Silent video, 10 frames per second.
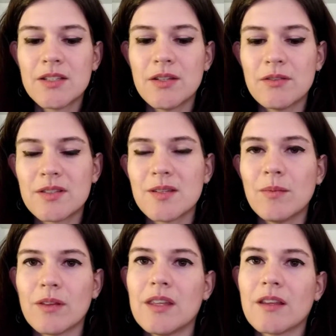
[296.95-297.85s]
to
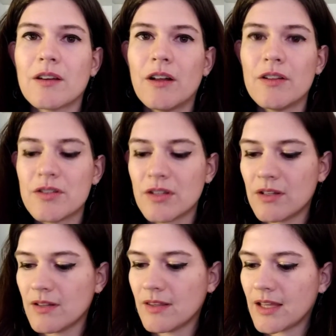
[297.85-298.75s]
stimulate the
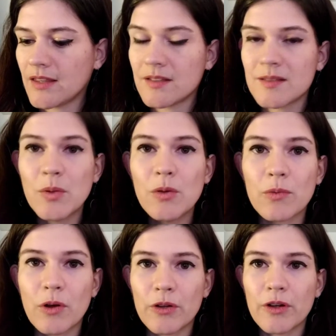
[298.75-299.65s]
collagen than the smooth
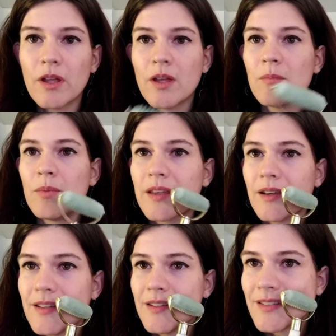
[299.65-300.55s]
roller,
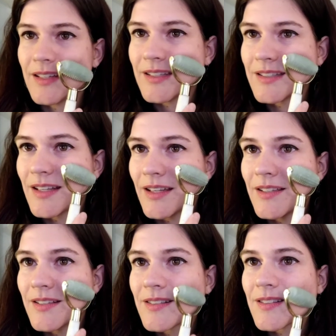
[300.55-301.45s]
because it
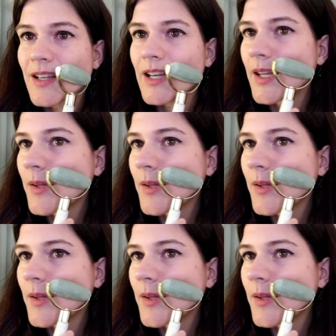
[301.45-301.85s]
does